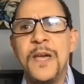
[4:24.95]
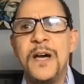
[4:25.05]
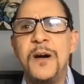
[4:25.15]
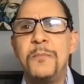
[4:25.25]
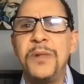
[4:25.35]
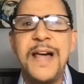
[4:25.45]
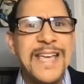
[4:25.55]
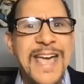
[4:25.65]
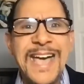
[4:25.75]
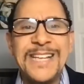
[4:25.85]

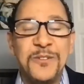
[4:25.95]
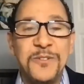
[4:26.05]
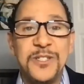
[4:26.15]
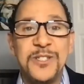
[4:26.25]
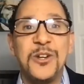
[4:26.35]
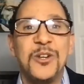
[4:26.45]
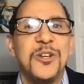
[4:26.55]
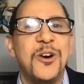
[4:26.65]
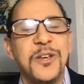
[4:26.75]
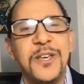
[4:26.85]
Black activists that are
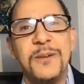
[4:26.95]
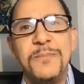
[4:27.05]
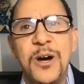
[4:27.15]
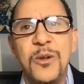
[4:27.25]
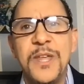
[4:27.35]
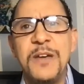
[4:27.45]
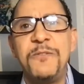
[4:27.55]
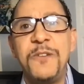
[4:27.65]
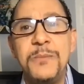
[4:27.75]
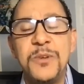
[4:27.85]
talking about that
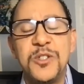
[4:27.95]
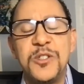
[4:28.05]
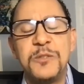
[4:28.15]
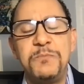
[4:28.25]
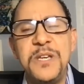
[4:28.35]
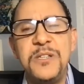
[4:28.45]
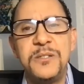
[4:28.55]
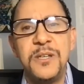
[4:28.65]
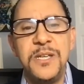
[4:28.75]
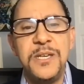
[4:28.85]
famous speech
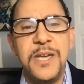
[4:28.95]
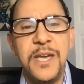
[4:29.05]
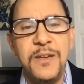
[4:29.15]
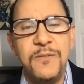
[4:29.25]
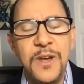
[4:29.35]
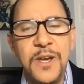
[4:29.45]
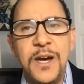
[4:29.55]
that he gave,